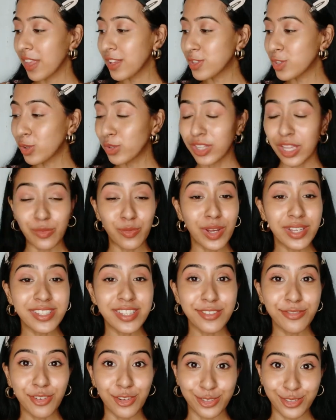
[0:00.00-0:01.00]
So that was
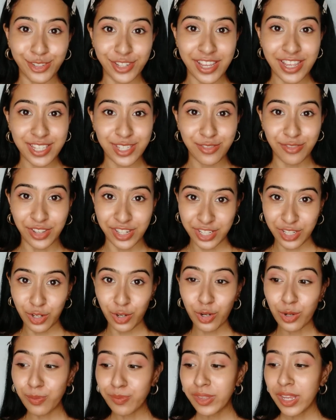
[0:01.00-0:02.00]
it for today's
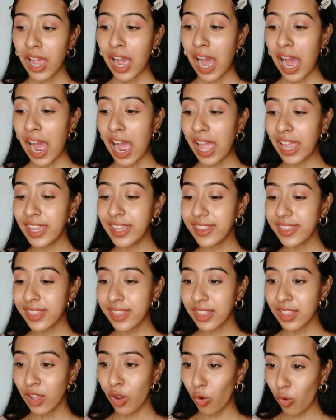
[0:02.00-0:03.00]
video. I
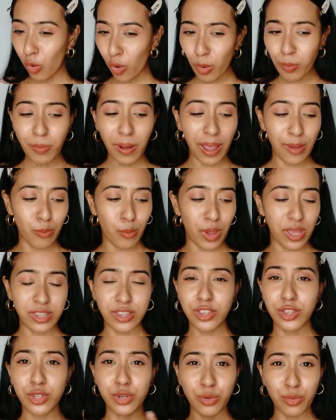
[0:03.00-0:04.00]
hope I
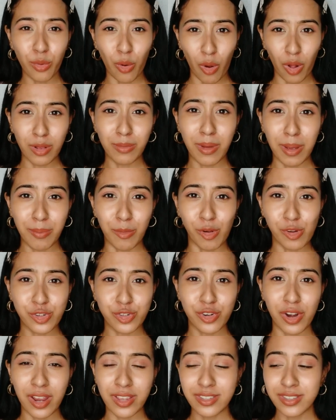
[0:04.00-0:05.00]
went through all my
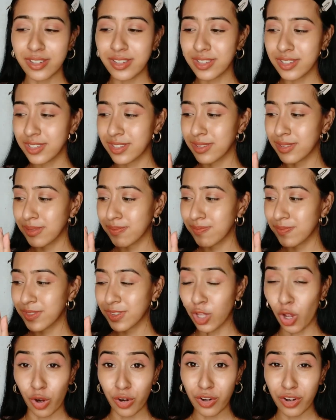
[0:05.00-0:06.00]
moisturizers
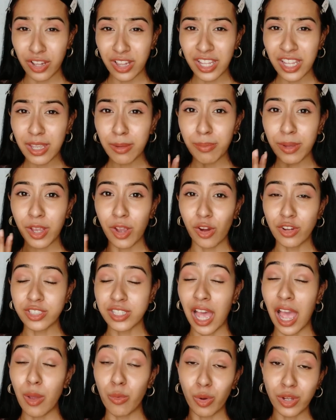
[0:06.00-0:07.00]
thoroughly
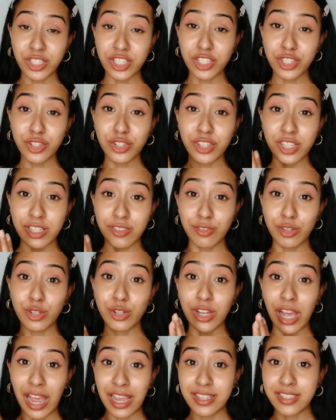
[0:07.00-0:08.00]
because I wanted to give
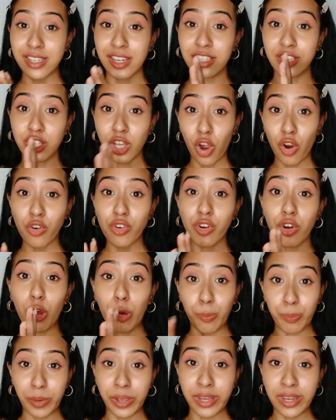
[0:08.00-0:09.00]
you guys a thorough
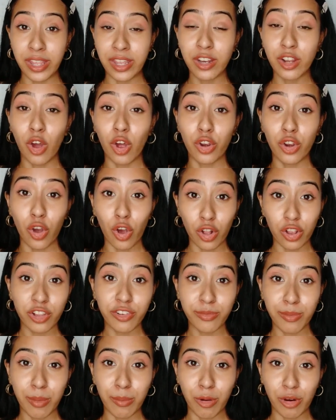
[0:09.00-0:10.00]
opinion on all
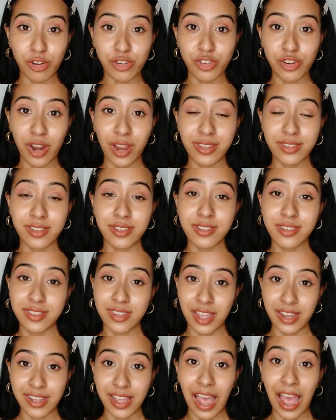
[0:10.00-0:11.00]
of my moisturizers
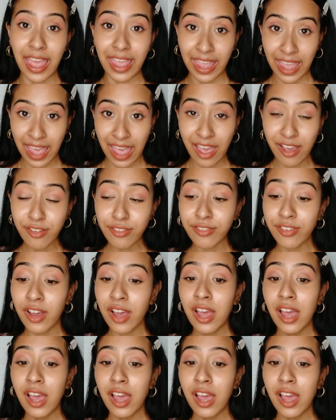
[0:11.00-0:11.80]
that I have.